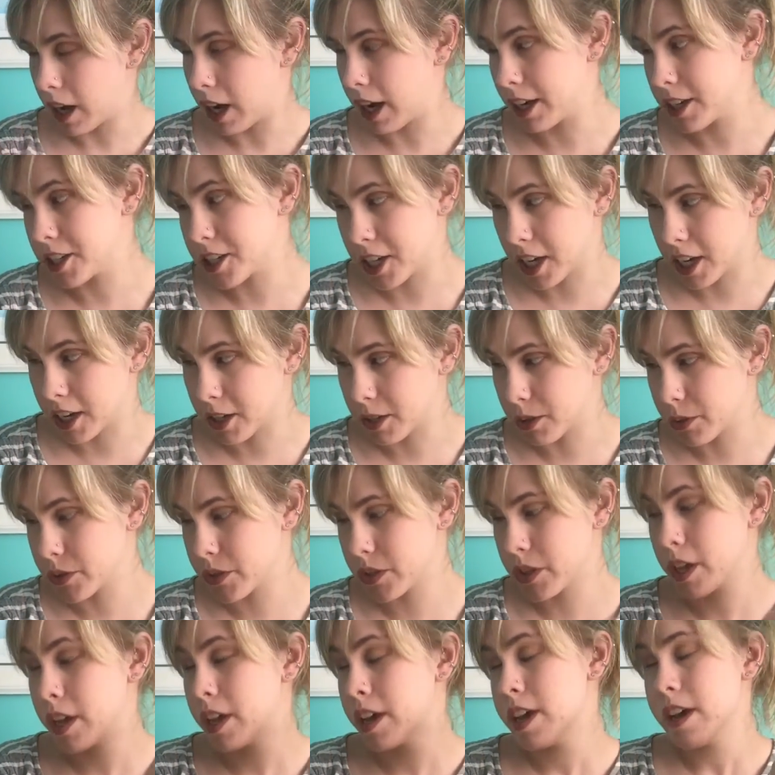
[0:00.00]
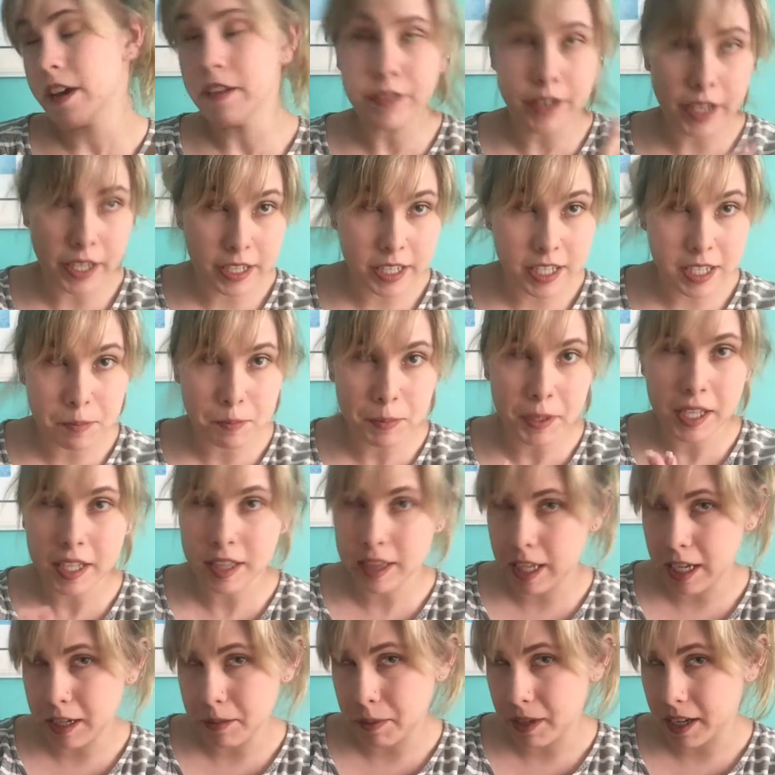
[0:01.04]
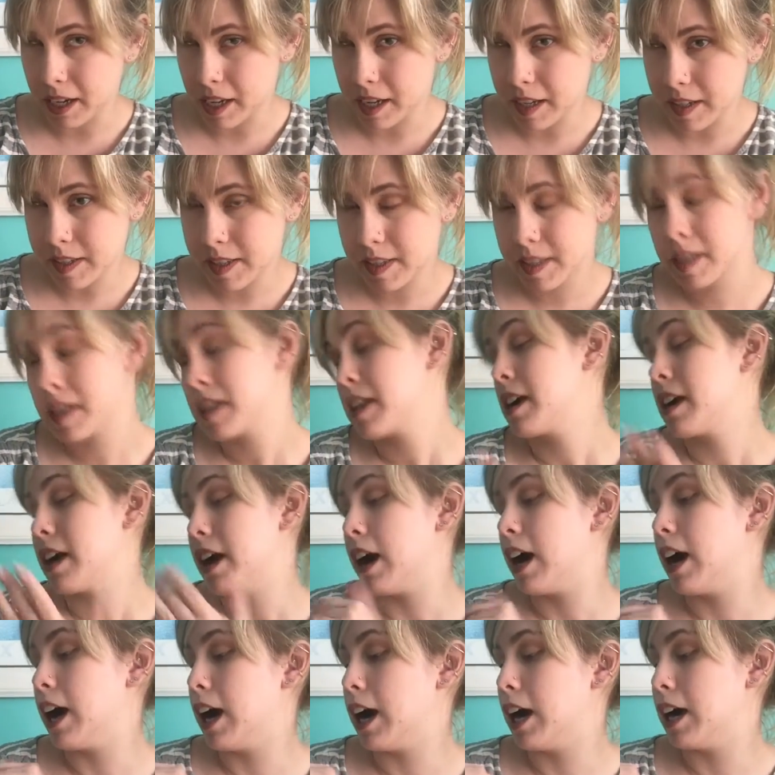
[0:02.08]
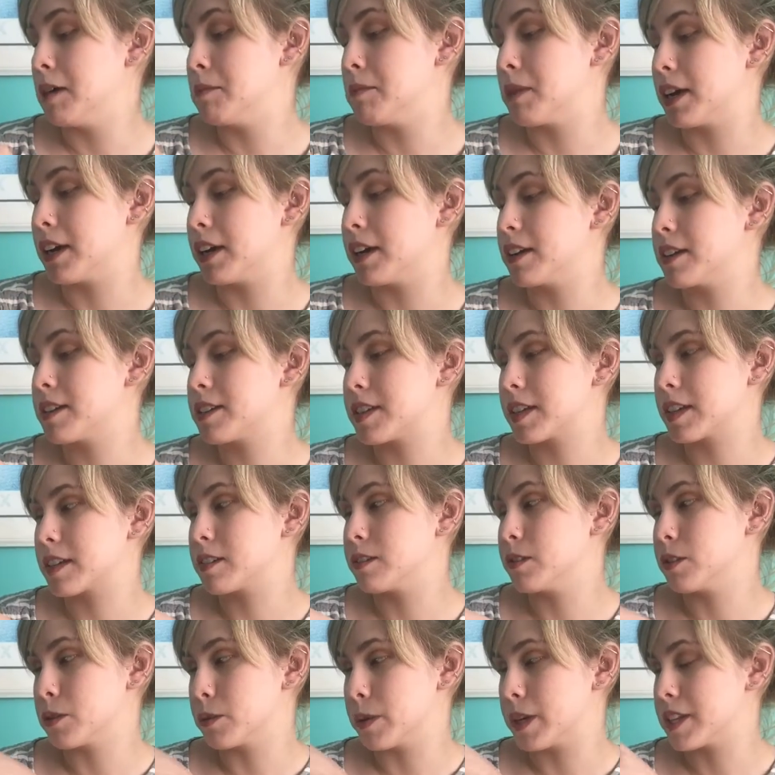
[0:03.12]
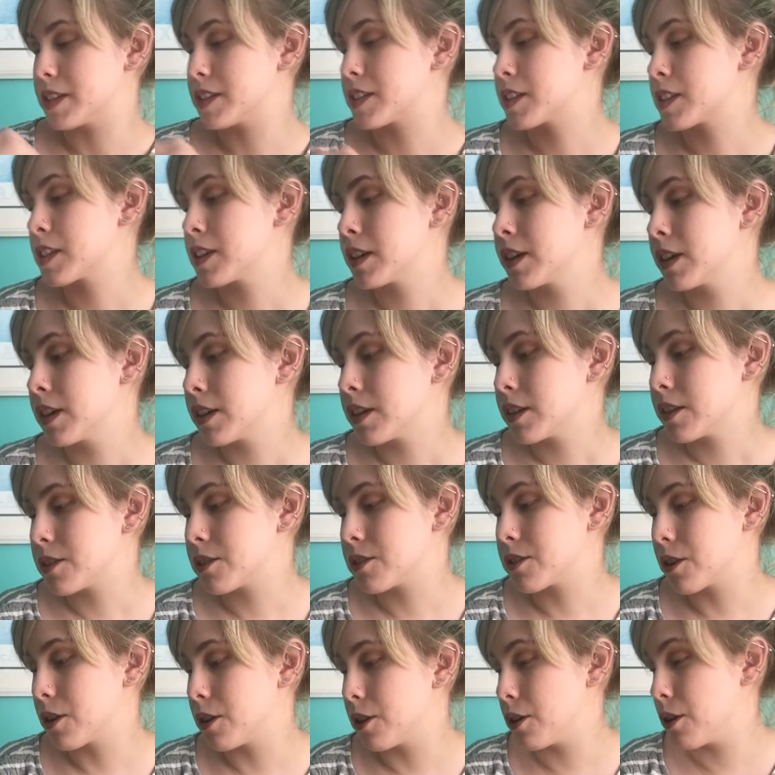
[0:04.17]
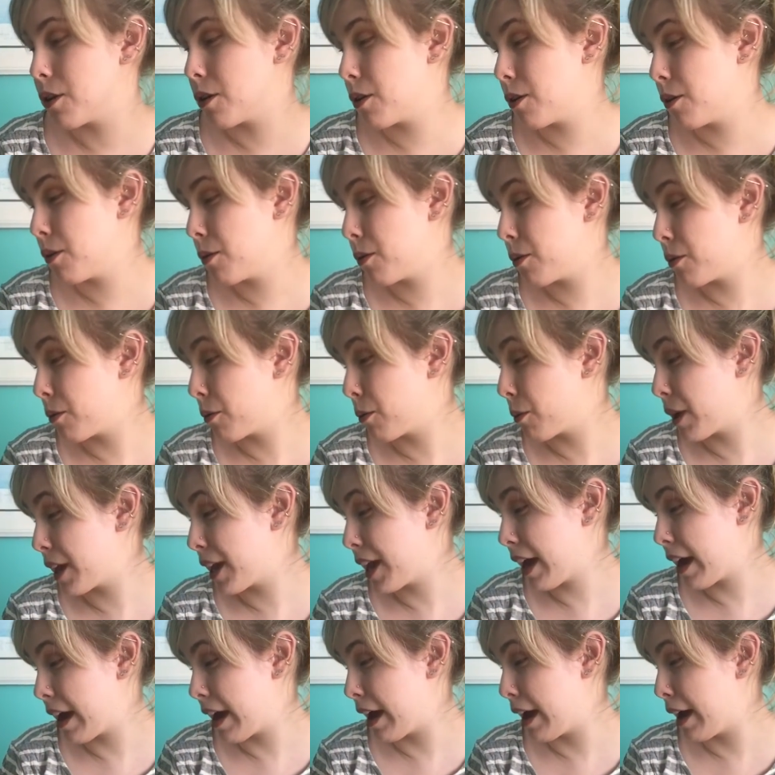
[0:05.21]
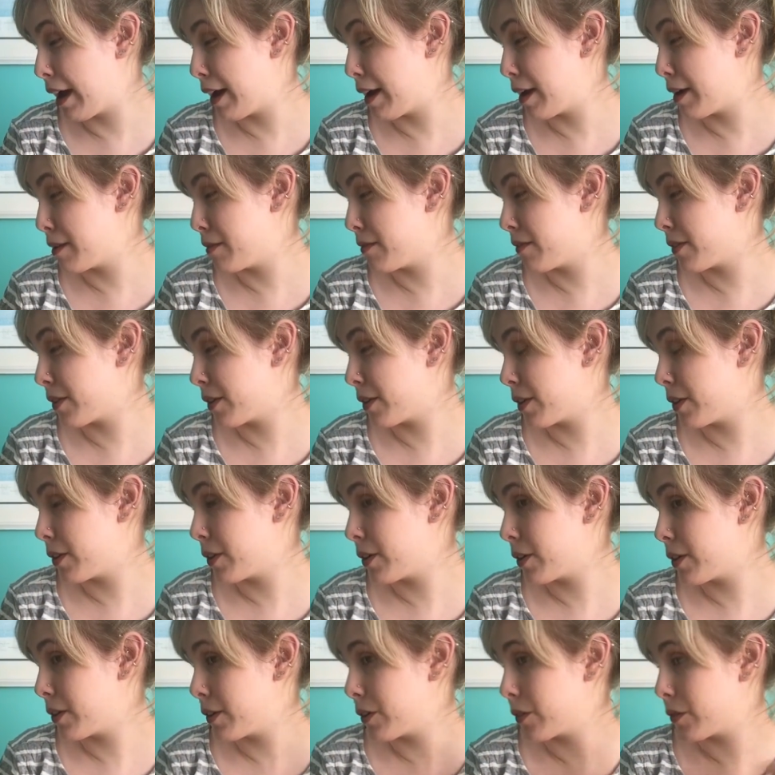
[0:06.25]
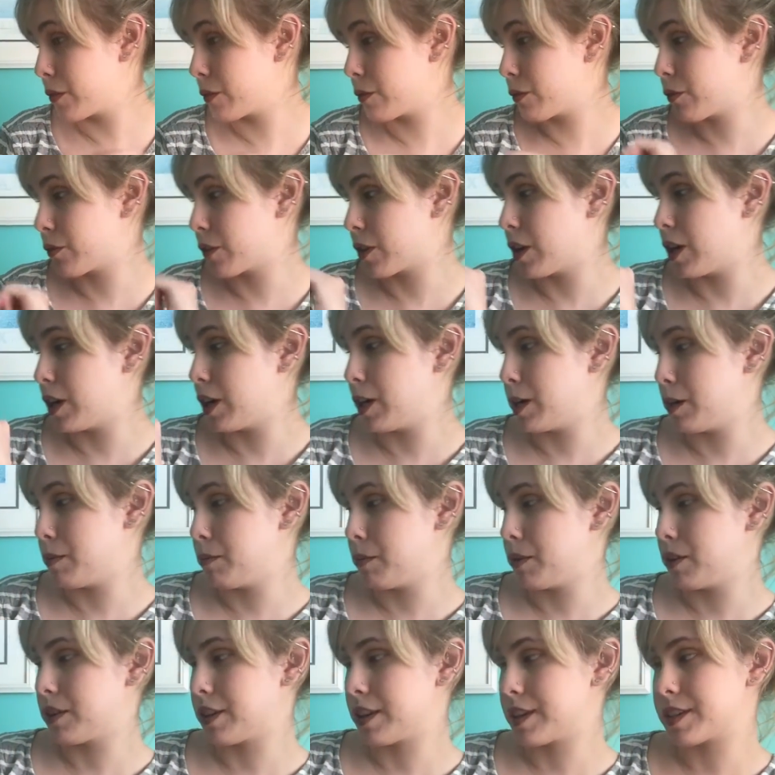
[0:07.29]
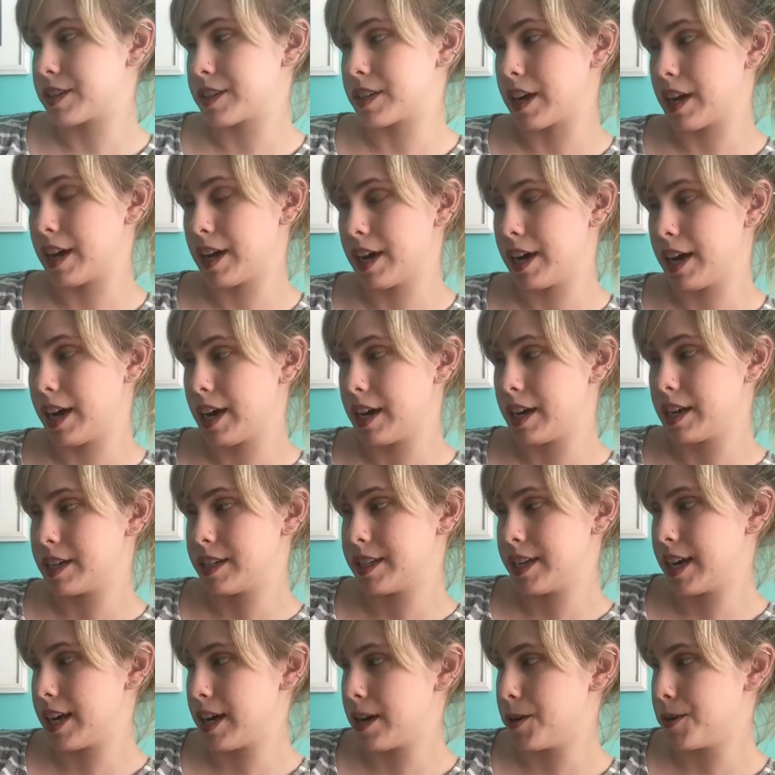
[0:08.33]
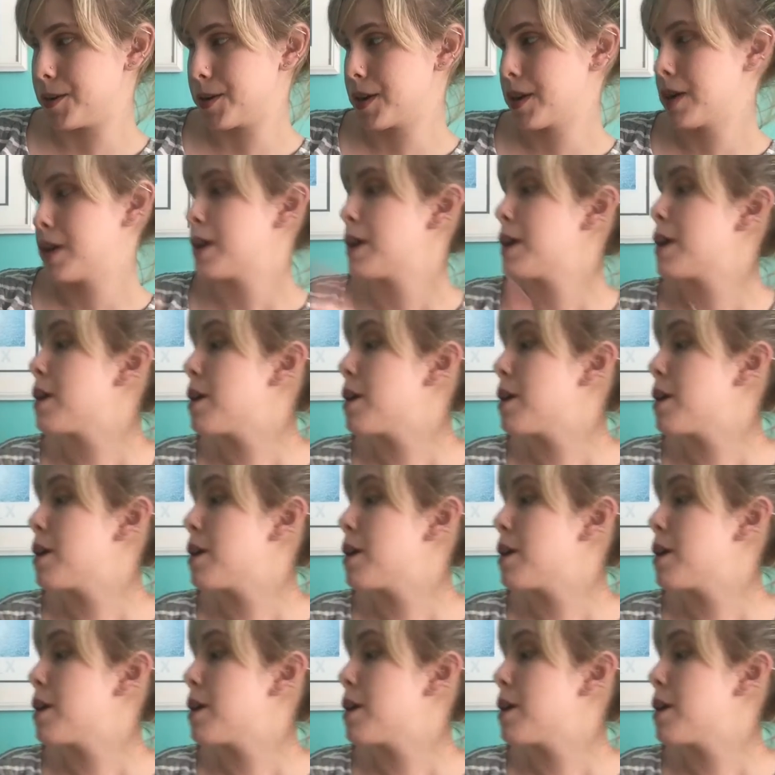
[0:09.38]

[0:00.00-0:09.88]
eyeshadows. If I could speak, that'd be nice. And six little ones. So we have from this side down,